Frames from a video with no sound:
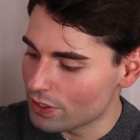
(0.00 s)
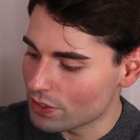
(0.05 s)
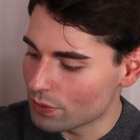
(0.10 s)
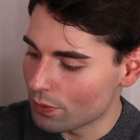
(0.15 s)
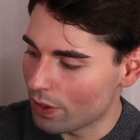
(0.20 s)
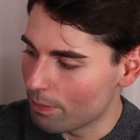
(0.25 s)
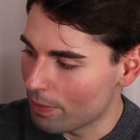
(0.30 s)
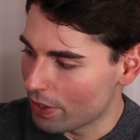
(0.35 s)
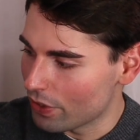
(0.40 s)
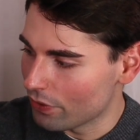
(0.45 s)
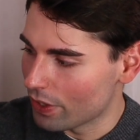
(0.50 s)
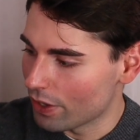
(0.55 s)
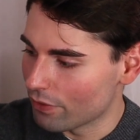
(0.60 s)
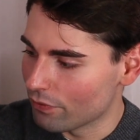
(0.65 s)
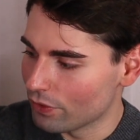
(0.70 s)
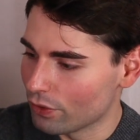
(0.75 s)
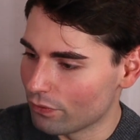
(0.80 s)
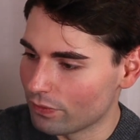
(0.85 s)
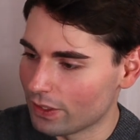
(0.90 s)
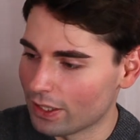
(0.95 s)
So I better get
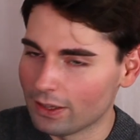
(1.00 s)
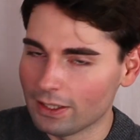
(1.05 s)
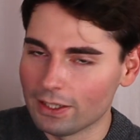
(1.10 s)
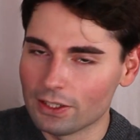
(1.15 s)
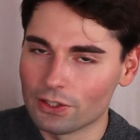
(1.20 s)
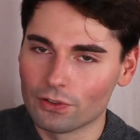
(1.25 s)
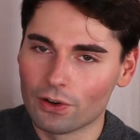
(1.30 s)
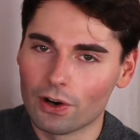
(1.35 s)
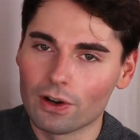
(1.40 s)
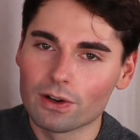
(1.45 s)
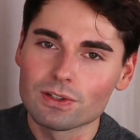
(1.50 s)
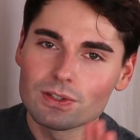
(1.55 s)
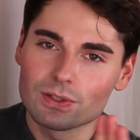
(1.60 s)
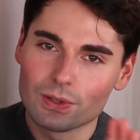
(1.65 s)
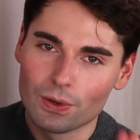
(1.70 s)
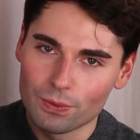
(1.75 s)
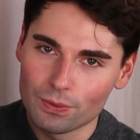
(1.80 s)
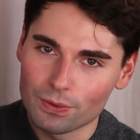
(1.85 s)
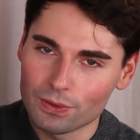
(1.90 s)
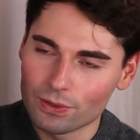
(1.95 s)
rid of that later on.
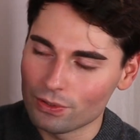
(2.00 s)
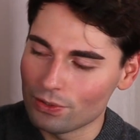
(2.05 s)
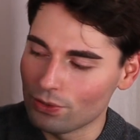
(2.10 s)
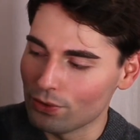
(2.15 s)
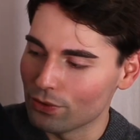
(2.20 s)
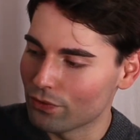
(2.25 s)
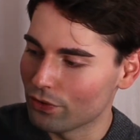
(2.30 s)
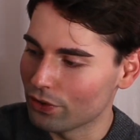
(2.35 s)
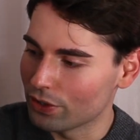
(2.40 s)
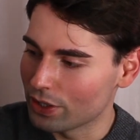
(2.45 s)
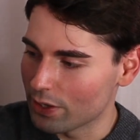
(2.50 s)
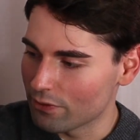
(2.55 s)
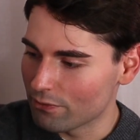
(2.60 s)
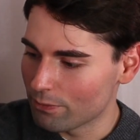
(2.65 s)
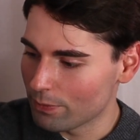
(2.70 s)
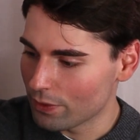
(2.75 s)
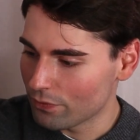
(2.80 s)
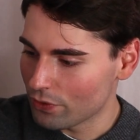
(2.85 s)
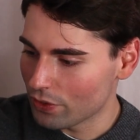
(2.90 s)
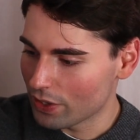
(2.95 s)
So do
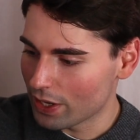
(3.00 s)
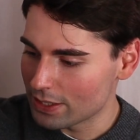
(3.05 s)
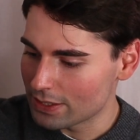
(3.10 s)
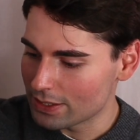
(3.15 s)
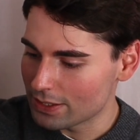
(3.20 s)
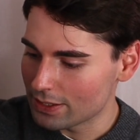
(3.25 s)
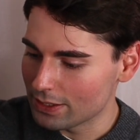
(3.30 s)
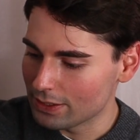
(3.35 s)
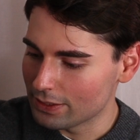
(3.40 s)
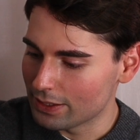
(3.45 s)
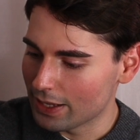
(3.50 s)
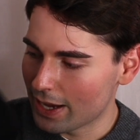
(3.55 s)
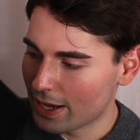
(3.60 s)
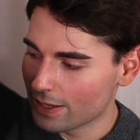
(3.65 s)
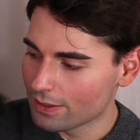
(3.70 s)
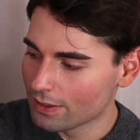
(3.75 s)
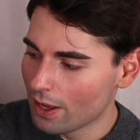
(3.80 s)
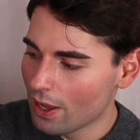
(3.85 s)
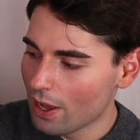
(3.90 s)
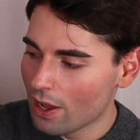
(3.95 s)
forgive me if you can see
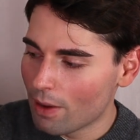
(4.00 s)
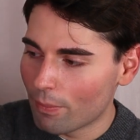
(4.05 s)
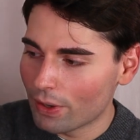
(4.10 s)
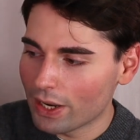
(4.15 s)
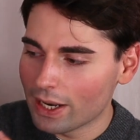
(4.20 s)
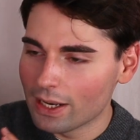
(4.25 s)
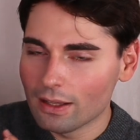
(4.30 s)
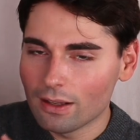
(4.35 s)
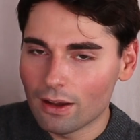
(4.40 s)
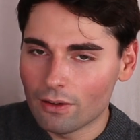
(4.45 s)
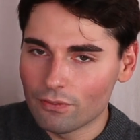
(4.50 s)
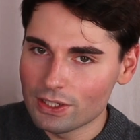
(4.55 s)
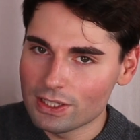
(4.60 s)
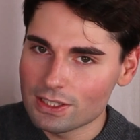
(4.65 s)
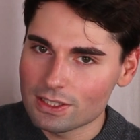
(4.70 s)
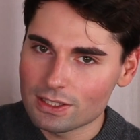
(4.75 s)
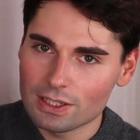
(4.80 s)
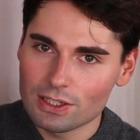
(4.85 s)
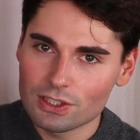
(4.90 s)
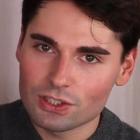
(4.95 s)
that but i love
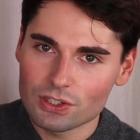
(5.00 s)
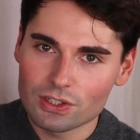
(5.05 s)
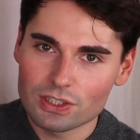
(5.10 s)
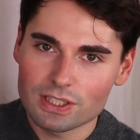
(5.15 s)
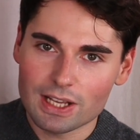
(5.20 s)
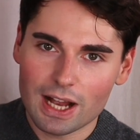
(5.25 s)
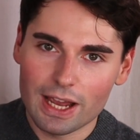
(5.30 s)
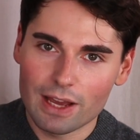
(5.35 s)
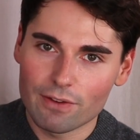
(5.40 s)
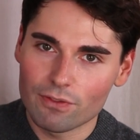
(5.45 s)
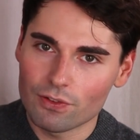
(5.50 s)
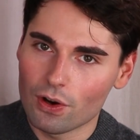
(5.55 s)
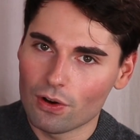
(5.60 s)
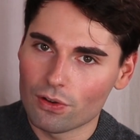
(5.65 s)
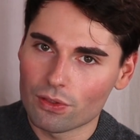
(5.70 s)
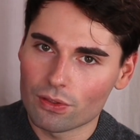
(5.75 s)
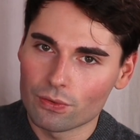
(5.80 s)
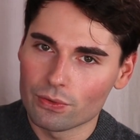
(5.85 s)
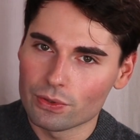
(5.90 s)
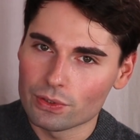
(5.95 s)
these t-shirts i have
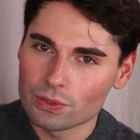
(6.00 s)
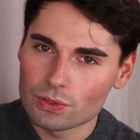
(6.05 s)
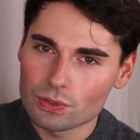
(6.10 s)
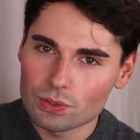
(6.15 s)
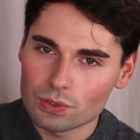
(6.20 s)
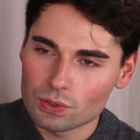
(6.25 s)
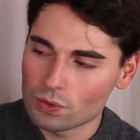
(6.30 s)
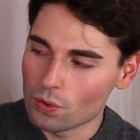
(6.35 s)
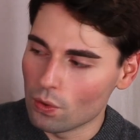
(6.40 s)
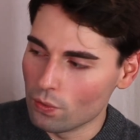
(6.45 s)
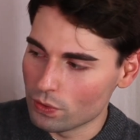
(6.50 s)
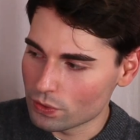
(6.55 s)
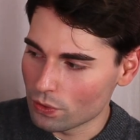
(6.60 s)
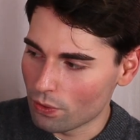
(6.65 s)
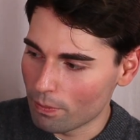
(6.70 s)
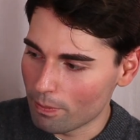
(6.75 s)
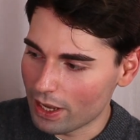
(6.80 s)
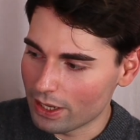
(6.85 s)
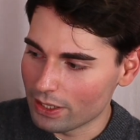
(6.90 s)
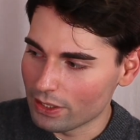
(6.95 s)
gone through so
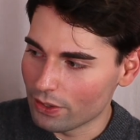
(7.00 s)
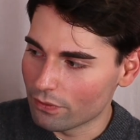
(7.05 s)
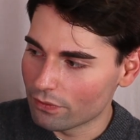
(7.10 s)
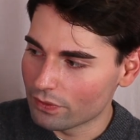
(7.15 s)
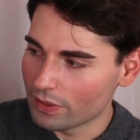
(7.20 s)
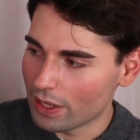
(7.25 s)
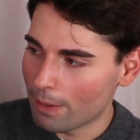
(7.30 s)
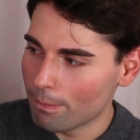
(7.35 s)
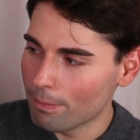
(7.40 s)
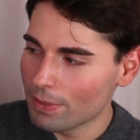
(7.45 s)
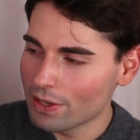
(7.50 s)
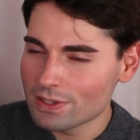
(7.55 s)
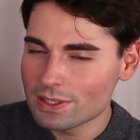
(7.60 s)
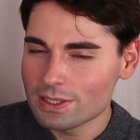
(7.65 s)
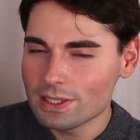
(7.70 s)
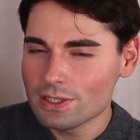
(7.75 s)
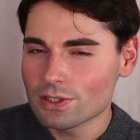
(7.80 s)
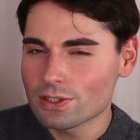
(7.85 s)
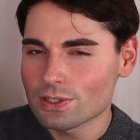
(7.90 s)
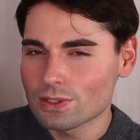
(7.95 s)
so many of them because
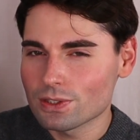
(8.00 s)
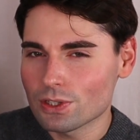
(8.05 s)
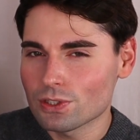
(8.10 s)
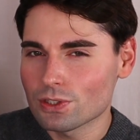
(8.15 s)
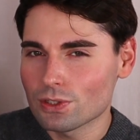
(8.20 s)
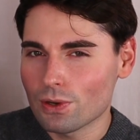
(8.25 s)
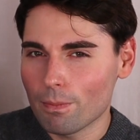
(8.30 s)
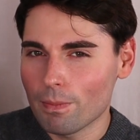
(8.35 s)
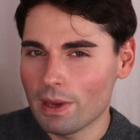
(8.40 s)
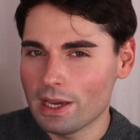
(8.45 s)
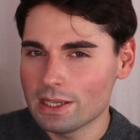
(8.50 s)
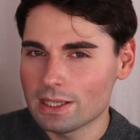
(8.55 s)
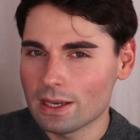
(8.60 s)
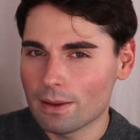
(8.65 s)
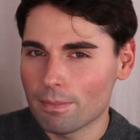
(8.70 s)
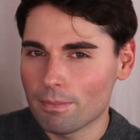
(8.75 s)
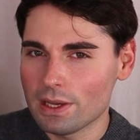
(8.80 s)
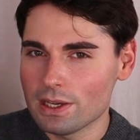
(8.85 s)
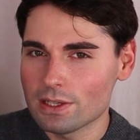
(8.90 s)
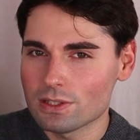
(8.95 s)
these are such an amazing
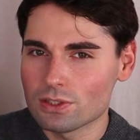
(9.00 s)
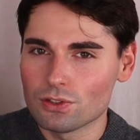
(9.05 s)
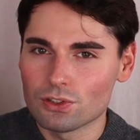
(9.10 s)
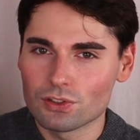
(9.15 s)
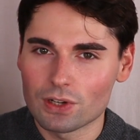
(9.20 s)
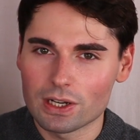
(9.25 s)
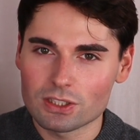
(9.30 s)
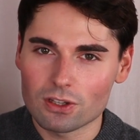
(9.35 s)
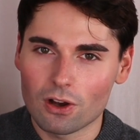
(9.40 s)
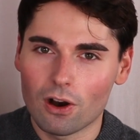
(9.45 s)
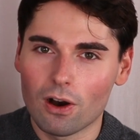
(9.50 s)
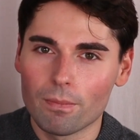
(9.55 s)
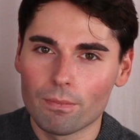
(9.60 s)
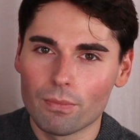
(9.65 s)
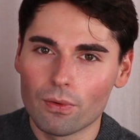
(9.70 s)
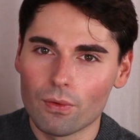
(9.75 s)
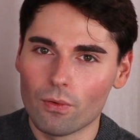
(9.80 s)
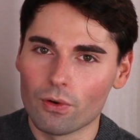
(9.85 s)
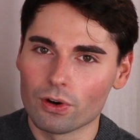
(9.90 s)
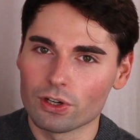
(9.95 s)
piece to dress
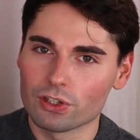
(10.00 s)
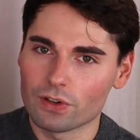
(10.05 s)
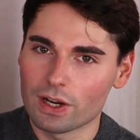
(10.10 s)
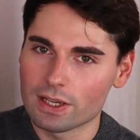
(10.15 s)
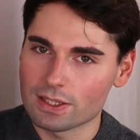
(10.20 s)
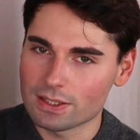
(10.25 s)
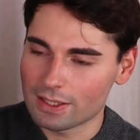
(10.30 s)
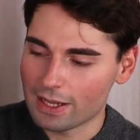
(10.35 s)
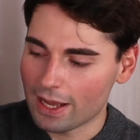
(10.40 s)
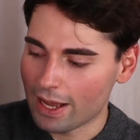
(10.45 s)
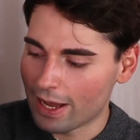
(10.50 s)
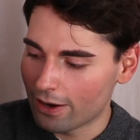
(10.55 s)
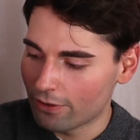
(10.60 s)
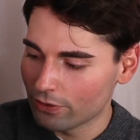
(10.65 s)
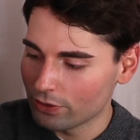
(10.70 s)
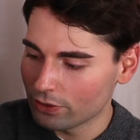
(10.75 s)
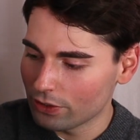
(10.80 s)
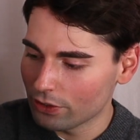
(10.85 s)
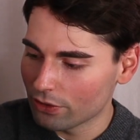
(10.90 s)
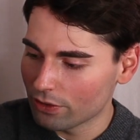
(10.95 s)
up or dress
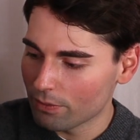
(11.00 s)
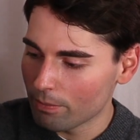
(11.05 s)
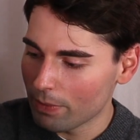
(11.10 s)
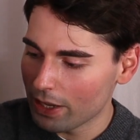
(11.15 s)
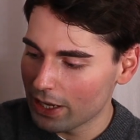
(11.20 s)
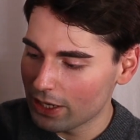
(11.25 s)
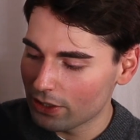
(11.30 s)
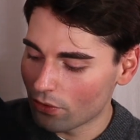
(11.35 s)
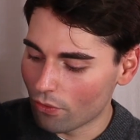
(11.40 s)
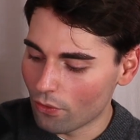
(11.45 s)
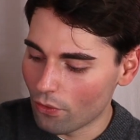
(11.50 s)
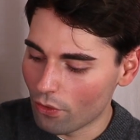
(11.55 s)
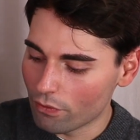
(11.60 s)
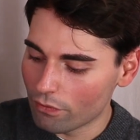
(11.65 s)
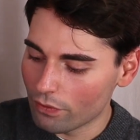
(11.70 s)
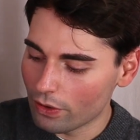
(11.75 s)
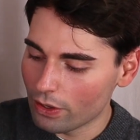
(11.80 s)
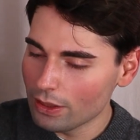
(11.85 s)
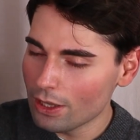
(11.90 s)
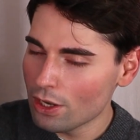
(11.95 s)
down they're made
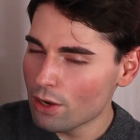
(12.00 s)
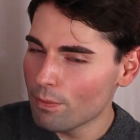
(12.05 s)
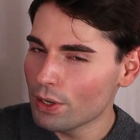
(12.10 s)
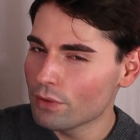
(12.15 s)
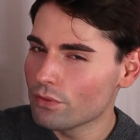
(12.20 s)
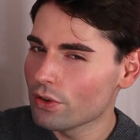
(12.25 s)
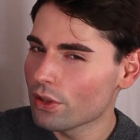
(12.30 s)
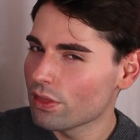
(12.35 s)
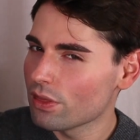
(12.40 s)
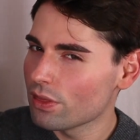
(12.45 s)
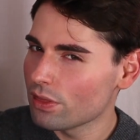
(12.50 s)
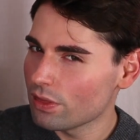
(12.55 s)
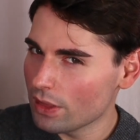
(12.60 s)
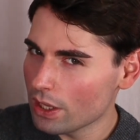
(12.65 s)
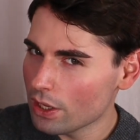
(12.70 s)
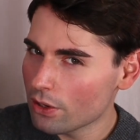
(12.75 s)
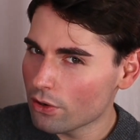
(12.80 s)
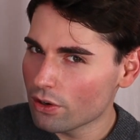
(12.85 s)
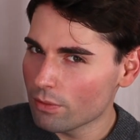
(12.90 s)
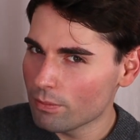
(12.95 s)
of a little bit of a
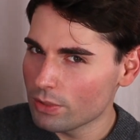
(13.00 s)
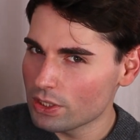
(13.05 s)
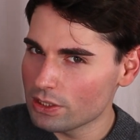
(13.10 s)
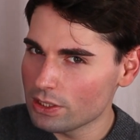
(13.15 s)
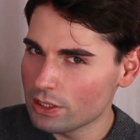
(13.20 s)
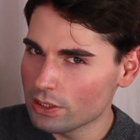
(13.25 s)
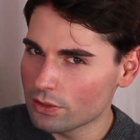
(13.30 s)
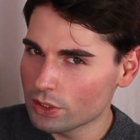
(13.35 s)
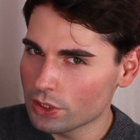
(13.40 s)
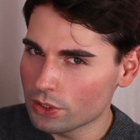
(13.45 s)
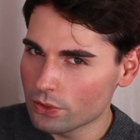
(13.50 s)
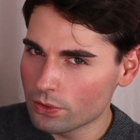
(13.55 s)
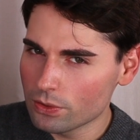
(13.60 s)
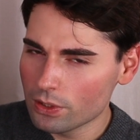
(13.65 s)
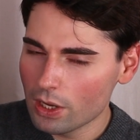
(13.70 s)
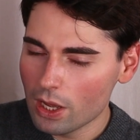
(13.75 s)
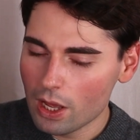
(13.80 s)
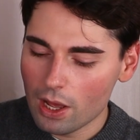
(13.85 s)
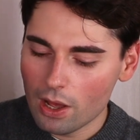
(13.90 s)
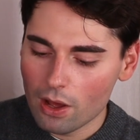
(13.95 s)
thicker material